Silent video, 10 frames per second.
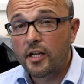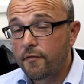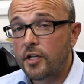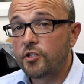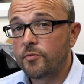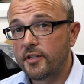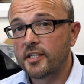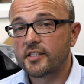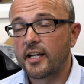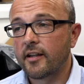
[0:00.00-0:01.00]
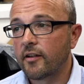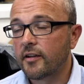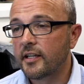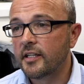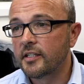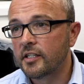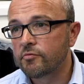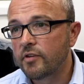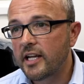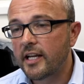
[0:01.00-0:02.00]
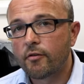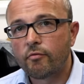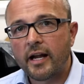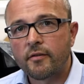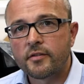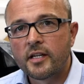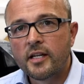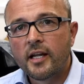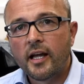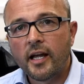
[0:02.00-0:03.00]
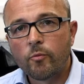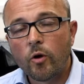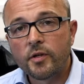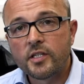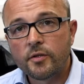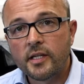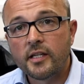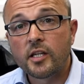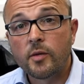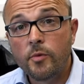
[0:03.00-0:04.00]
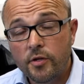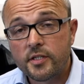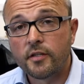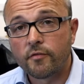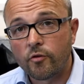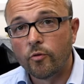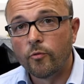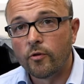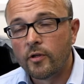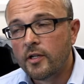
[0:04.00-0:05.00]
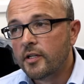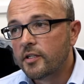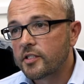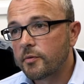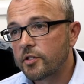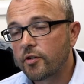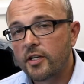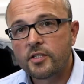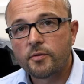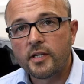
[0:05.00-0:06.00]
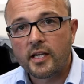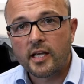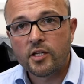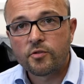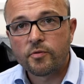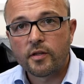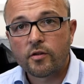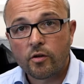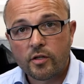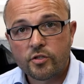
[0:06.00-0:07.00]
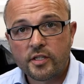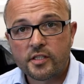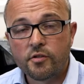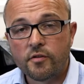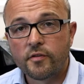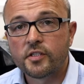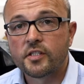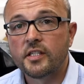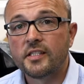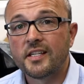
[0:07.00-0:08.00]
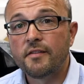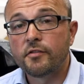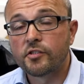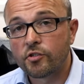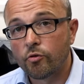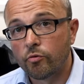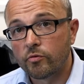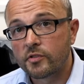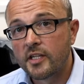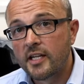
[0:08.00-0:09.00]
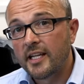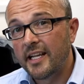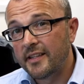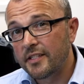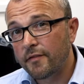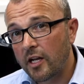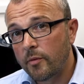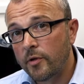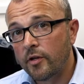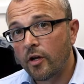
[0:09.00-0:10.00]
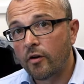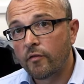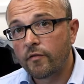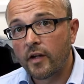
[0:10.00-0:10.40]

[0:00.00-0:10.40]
the innovation with this satellite is really around what we're doing in the community of Cornwall. So we're trying to engage with colleges, universities and even schools in the development of